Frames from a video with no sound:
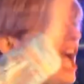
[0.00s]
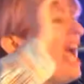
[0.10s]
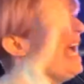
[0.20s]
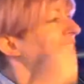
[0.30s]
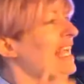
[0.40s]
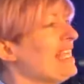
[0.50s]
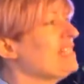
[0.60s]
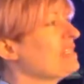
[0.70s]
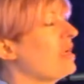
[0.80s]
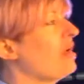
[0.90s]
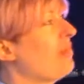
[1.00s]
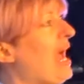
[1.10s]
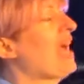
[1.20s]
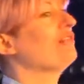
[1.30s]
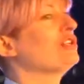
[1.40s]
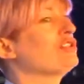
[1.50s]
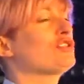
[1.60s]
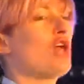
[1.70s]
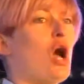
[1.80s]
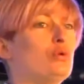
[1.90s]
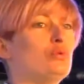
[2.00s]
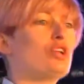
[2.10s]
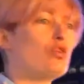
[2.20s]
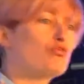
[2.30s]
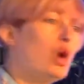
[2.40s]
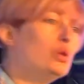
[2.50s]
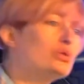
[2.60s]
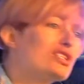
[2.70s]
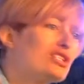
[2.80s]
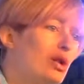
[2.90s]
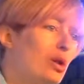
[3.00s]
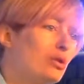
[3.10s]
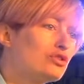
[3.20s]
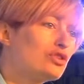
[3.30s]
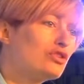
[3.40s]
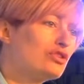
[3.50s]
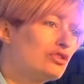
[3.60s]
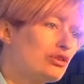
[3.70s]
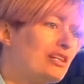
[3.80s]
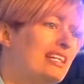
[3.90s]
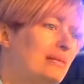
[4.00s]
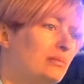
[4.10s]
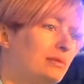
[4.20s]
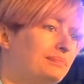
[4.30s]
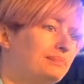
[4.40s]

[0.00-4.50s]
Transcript: his parents owned Rhoda's Clotted Cream.